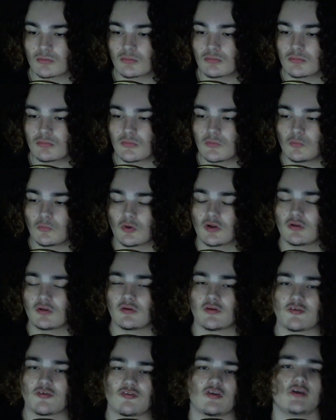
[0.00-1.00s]
Well,
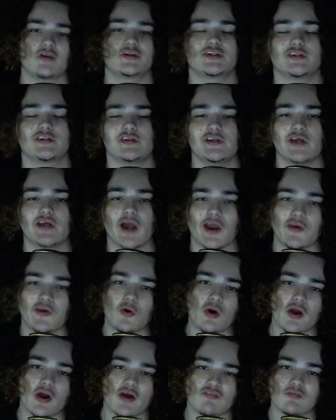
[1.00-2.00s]
essentially, I know
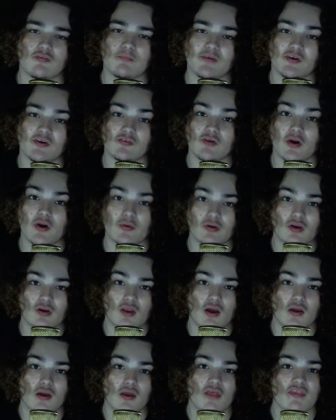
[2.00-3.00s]
I haven't been around a
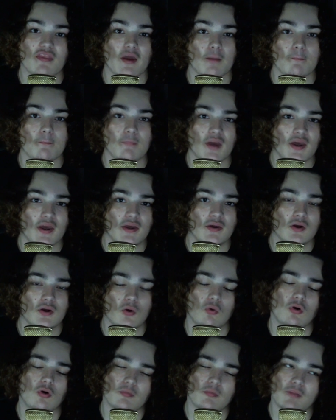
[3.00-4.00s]
lot, and that may
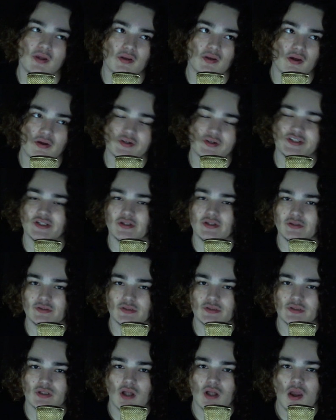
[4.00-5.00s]
or it may not
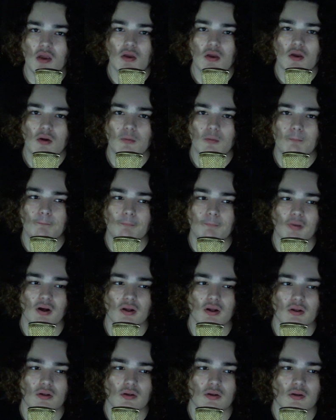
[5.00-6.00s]
change.
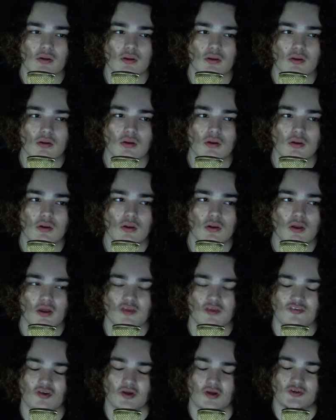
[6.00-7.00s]
But
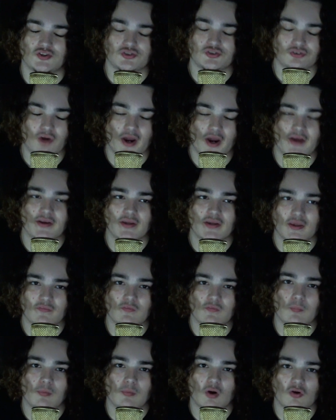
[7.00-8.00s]
as I try to get the
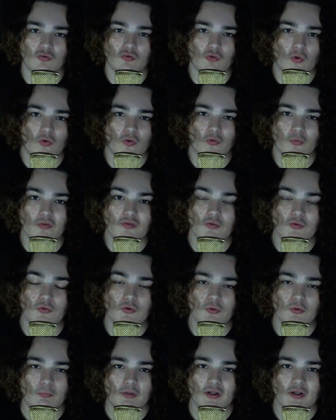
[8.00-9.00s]
ball rolling with
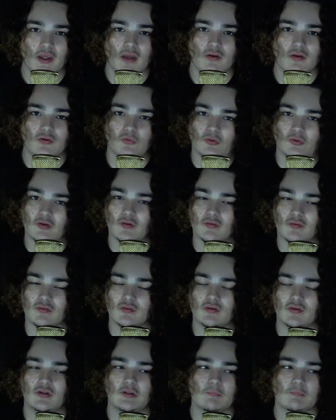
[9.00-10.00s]
YouTube again, you can
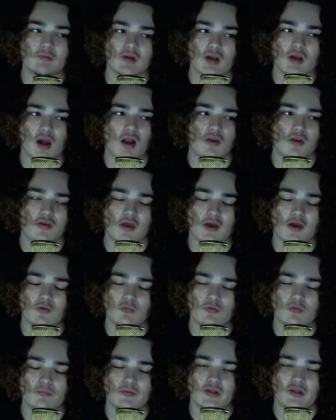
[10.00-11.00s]
keep in contact
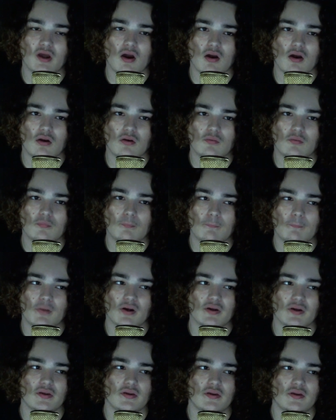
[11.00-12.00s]
with me on
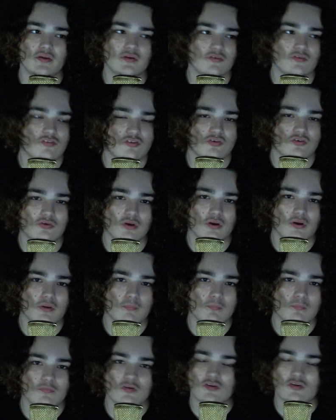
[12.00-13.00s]
my
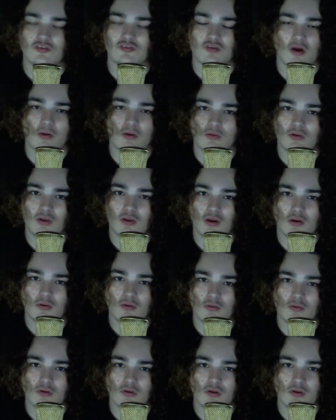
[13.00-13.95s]
Instagram, SoundCloud,